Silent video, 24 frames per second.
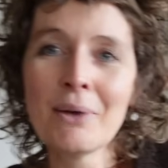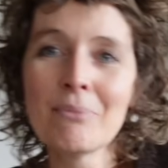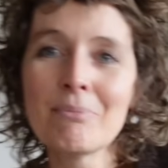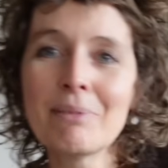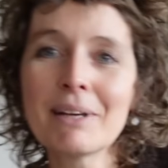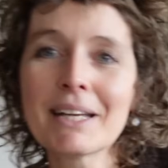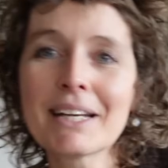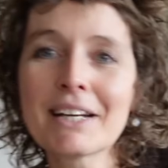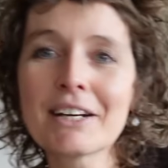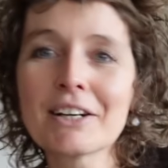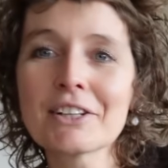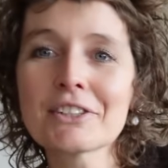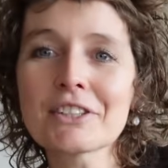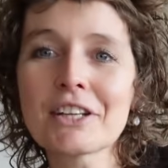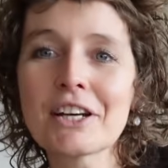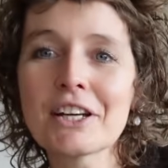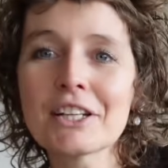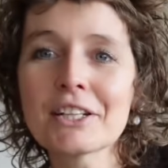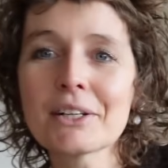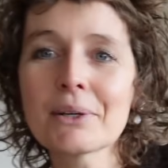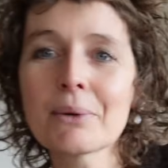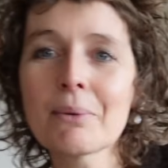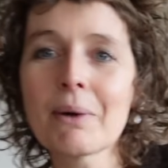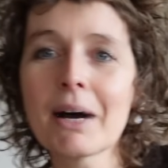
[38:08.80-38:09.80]
because
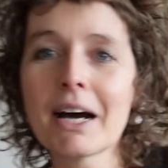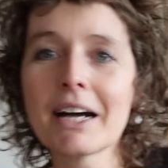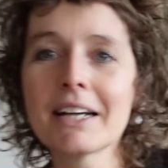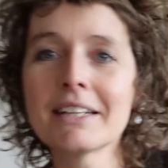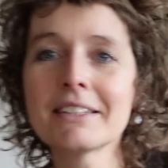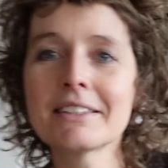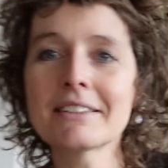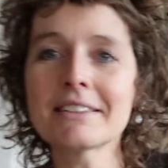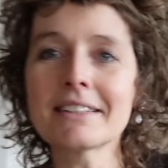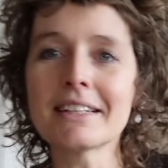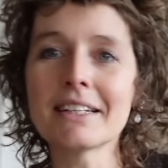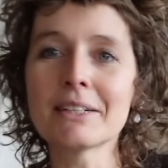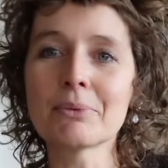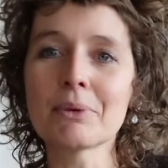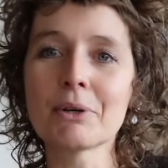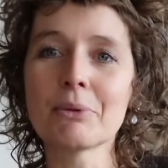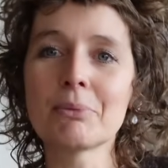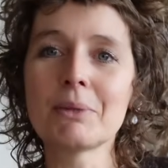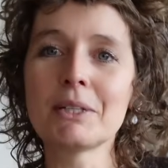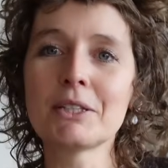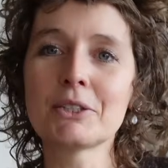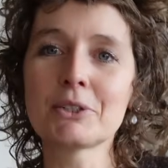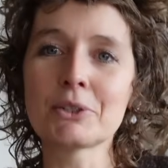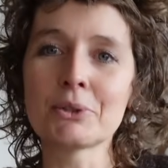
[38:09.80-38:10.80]
otherwise it will
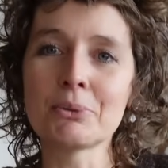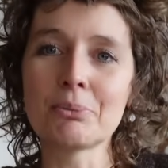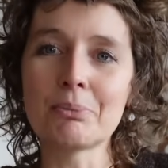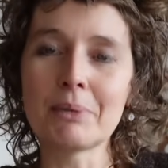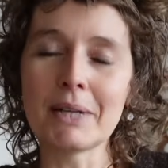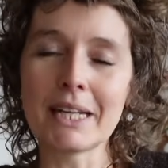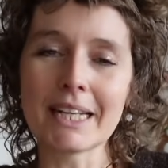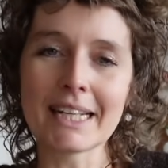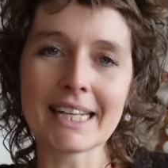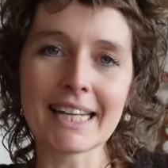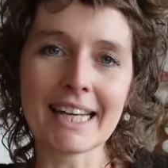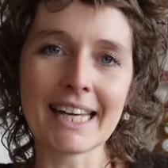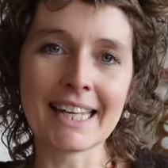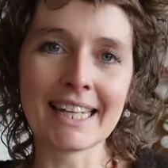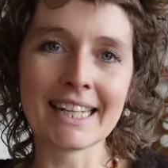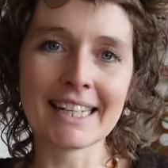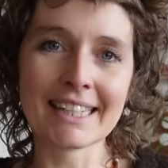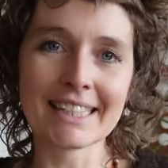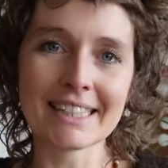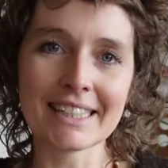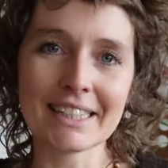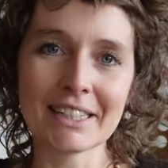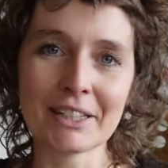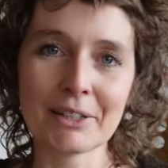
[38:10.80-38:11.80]
be too big,
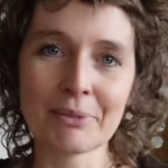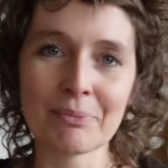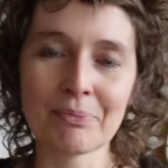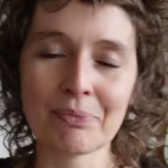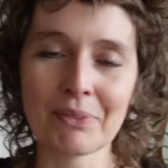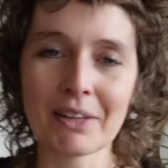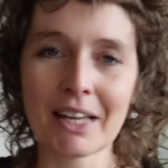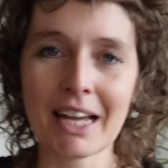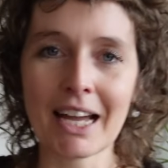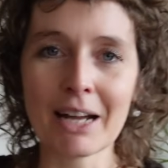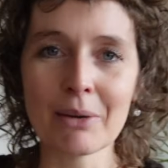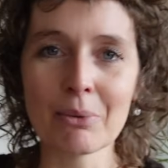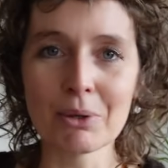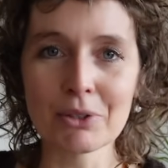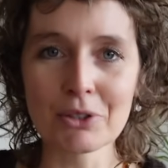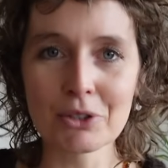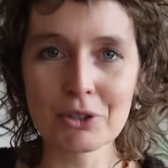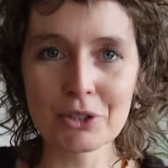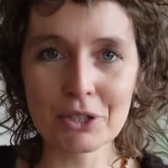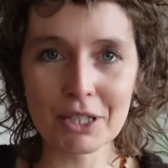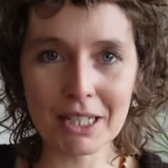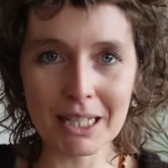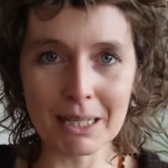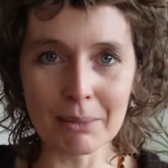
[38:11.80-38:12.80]
and I wanted
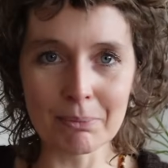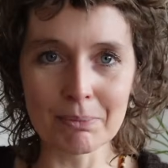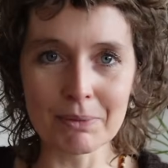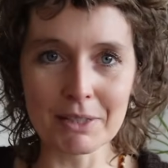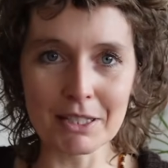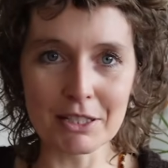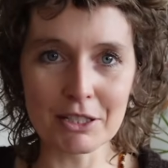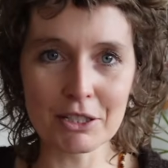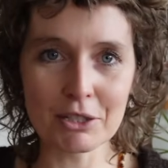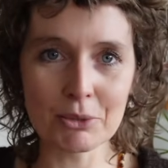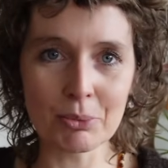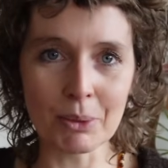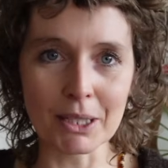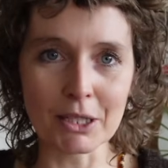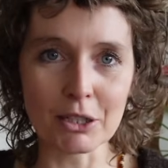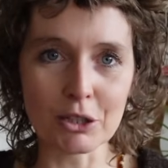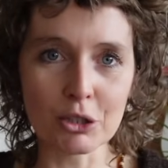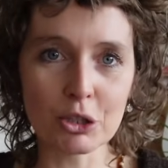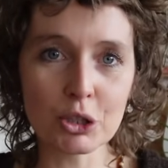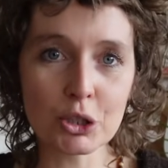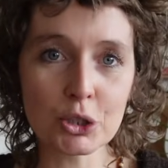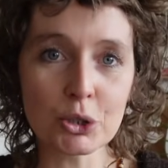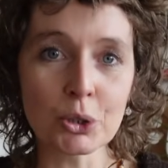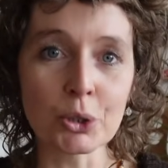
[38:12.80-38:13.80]
to keep this sweater
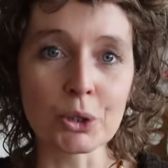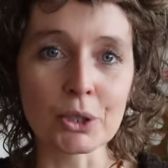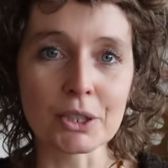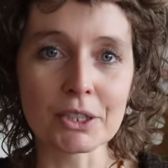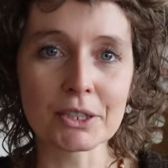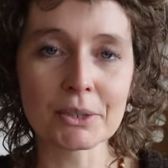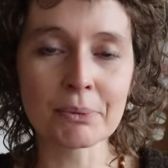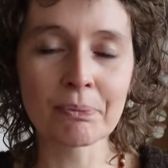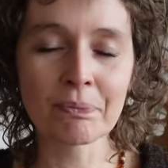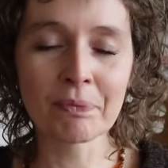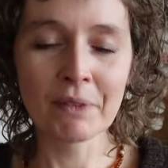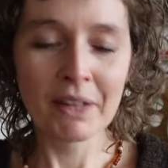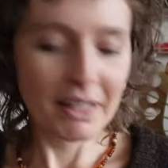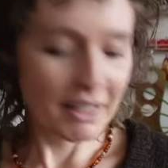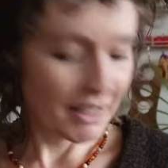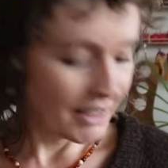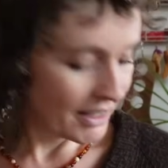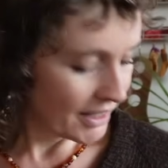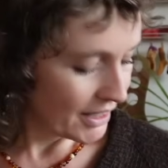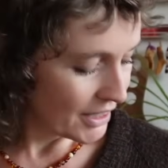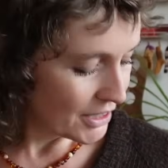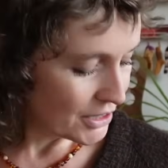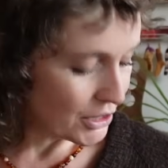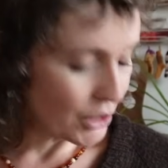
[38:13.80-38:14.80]
short.
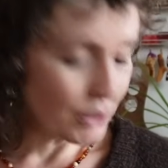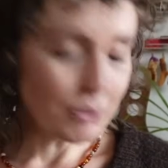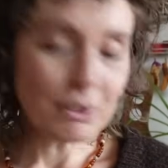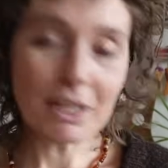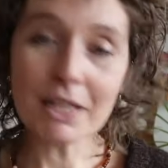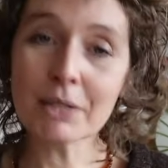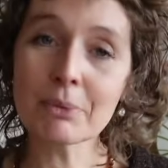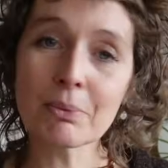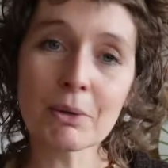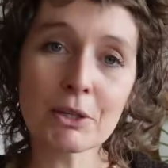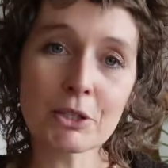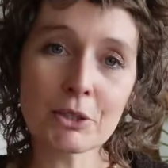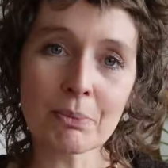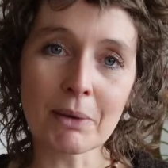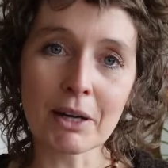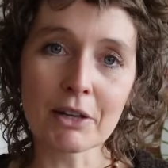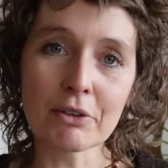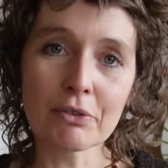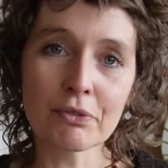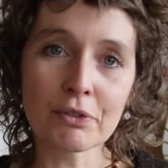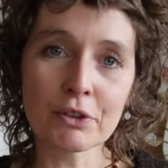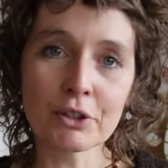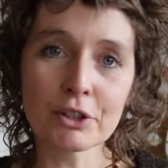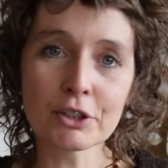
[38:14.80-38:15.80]
So that was my
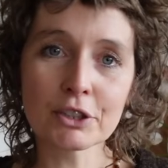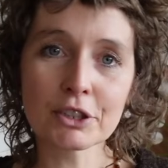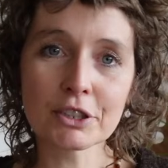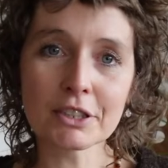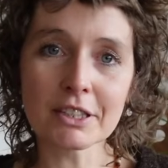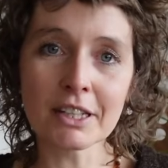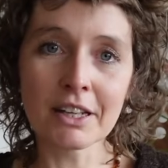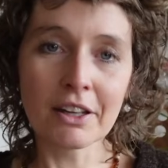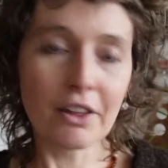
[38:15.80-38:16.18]
first